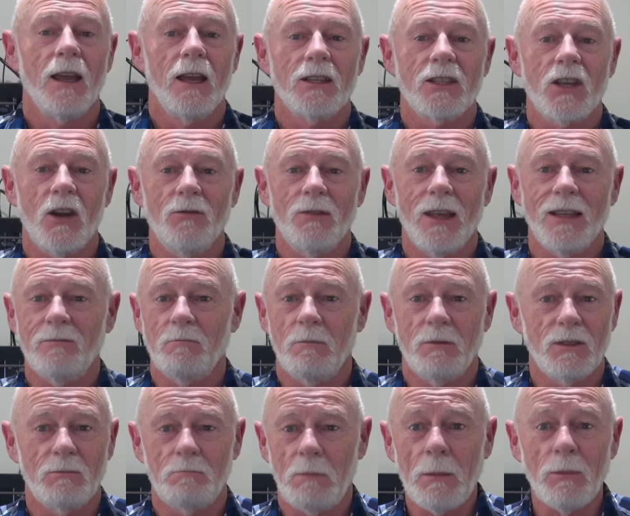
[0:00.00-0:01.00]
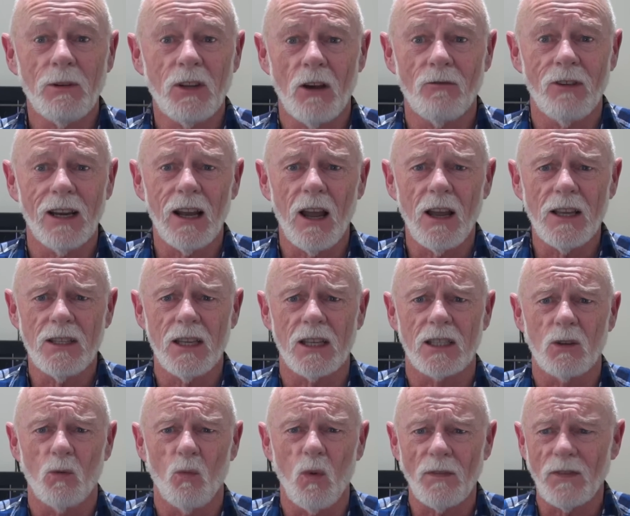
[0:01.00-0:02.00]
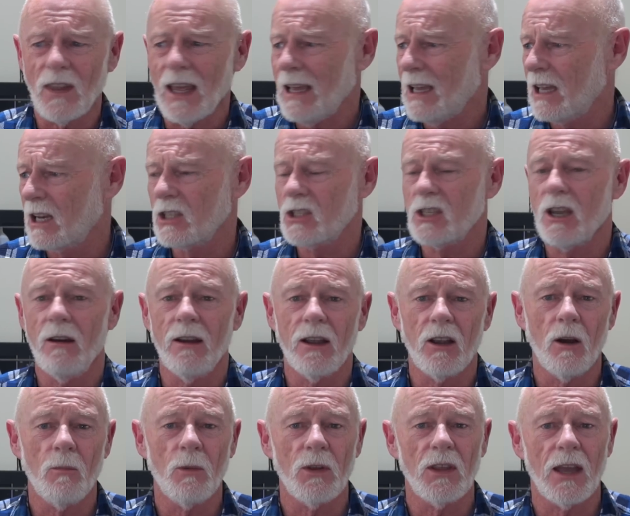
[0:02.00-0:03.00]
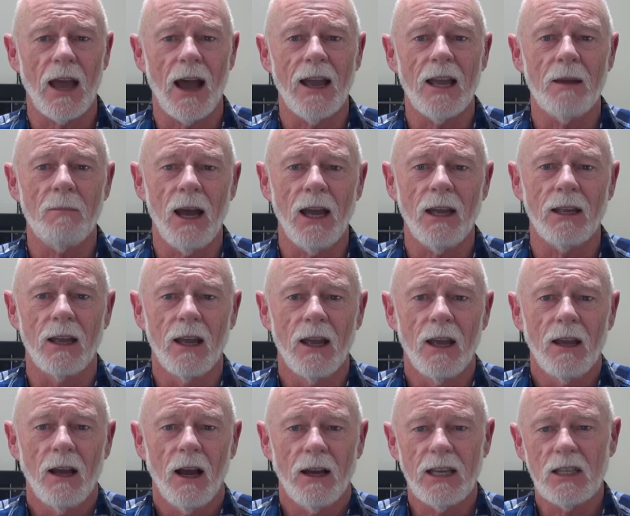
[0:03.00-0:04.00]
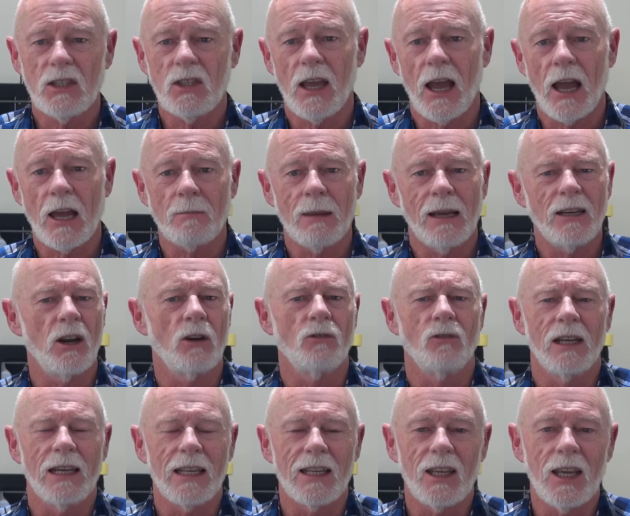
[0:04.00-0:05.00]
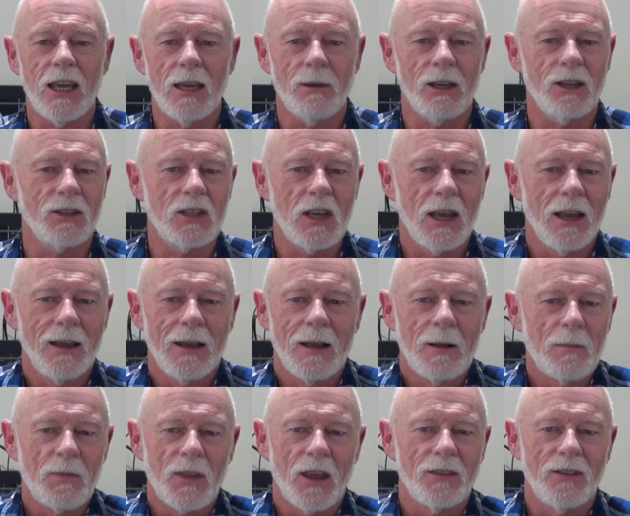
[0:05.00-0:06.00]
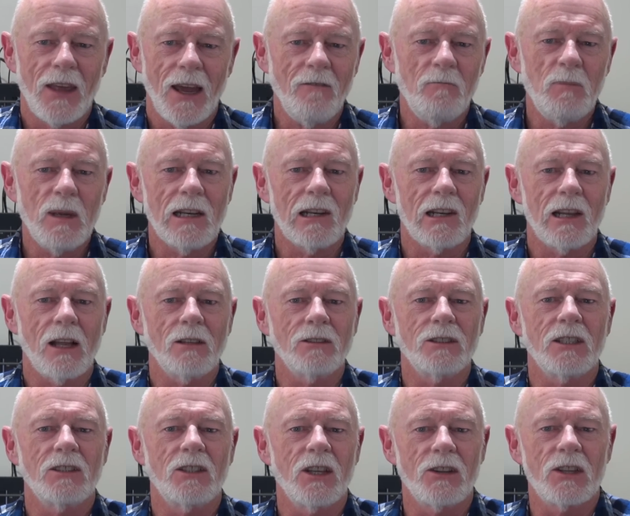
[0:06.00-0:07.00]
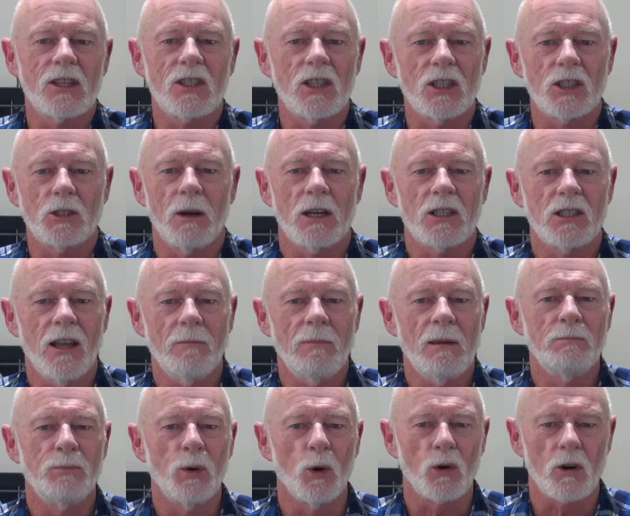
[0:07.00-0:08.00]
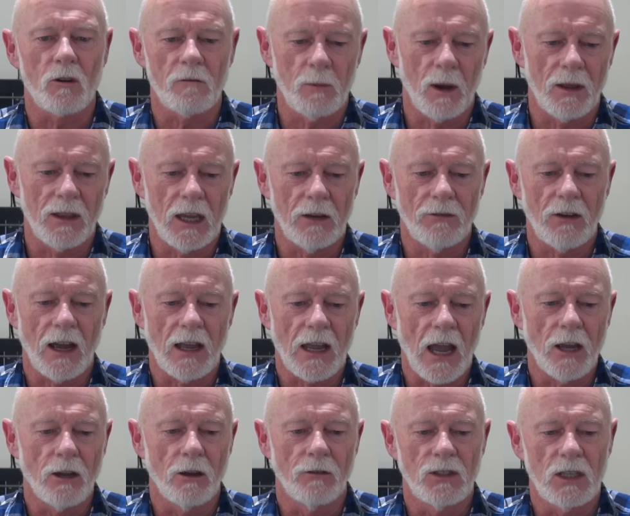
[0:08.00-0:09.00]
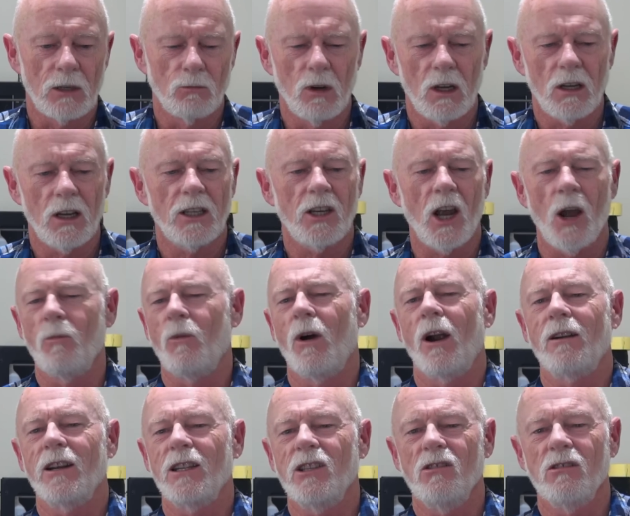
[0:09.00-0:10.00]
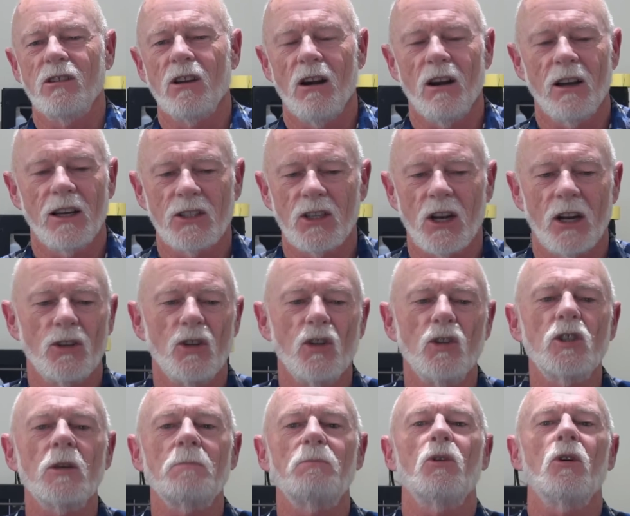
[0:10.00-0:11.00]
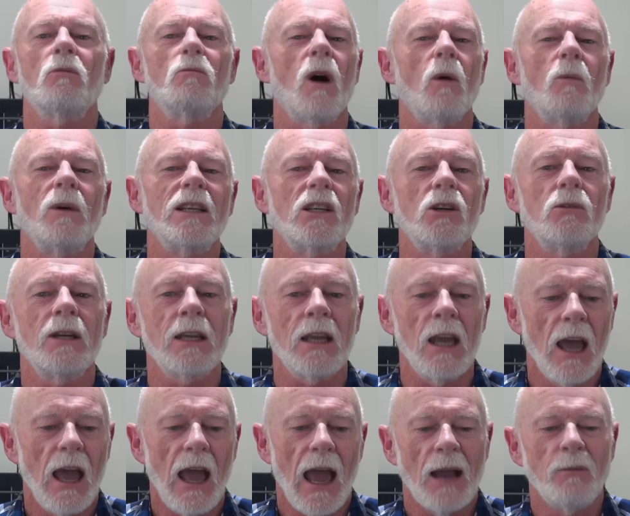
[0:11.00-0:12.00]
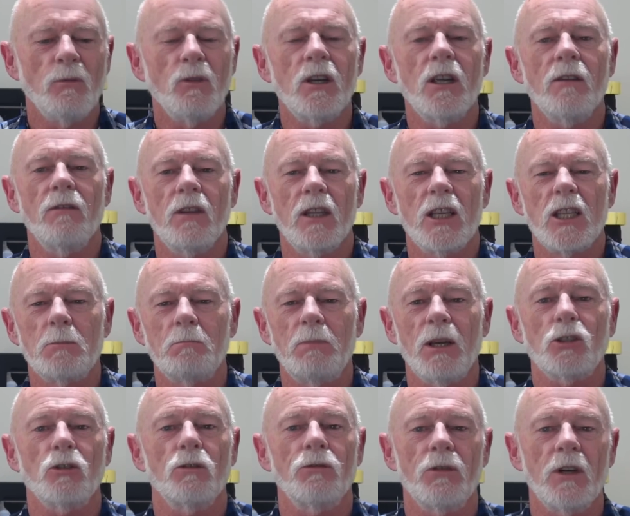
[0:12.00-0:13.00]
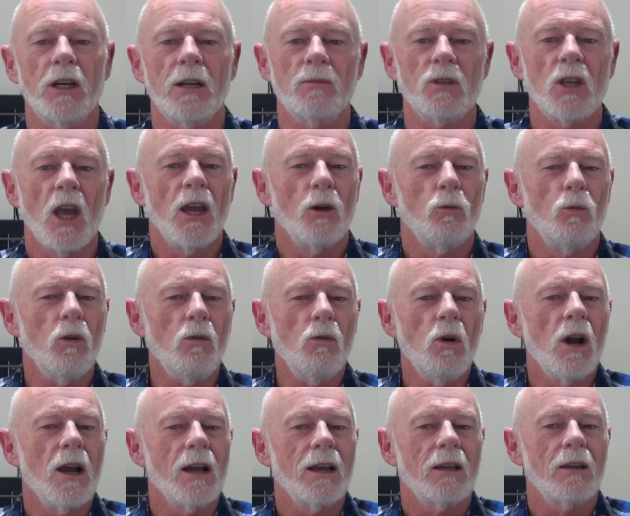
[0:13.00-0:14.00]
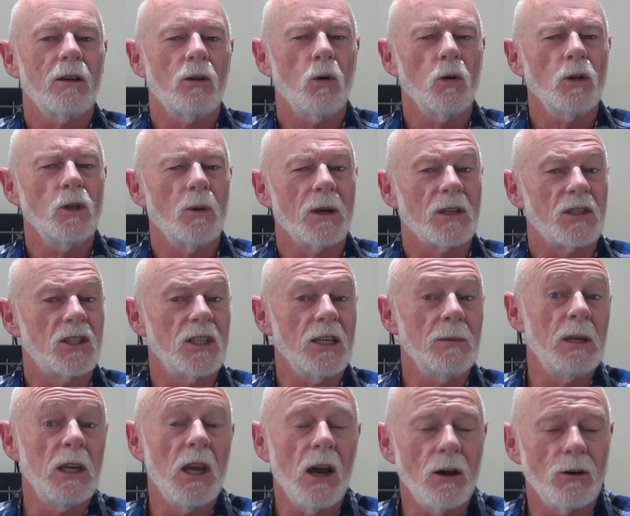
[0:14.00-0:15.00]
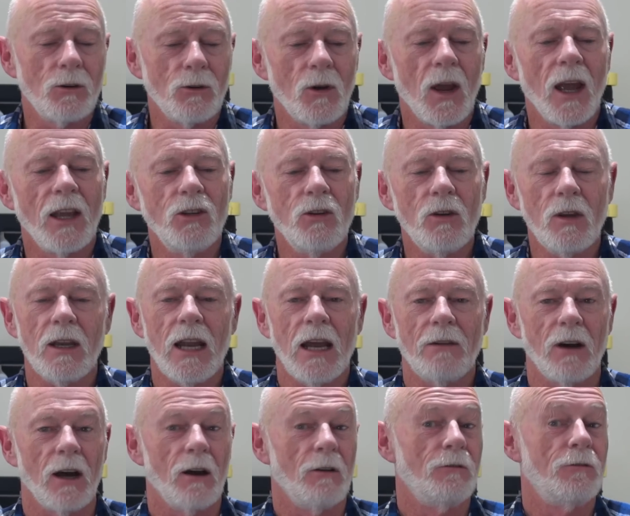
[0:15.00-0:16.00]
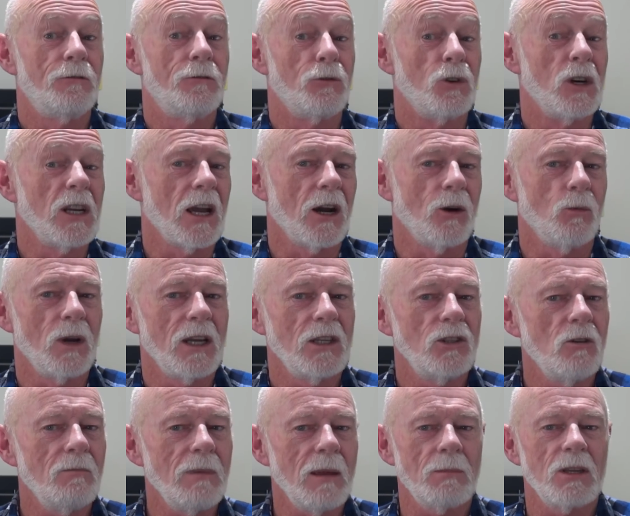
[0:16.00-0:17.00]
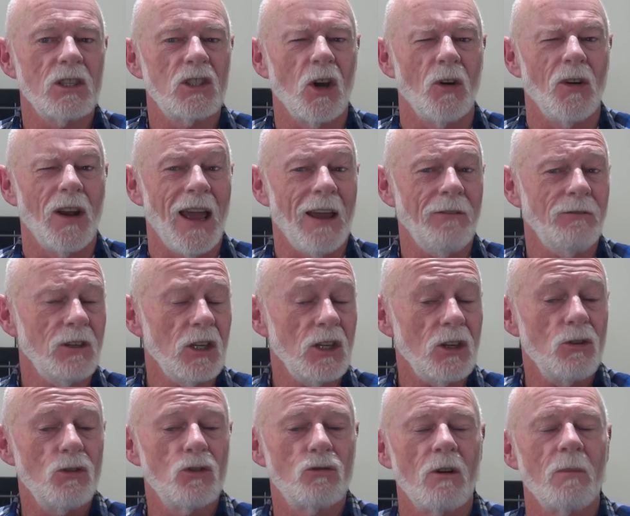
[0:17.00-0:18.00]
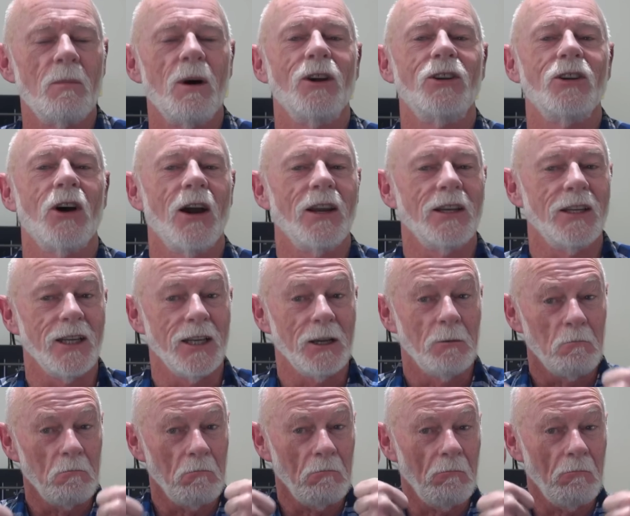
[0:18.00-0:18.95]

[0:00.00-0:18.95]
So people don't realise this. What the hell is going on with the AMA? I guess the AMA don't really care, because they've been lulled into this situation. They've been bought off by the FAA, who've said, well, don't worry, you guys, you support what we're doing, and we'll give you these special freedoms. We'll call you a CBO, and you can have a FRIA, where your members don't have to use remote ID.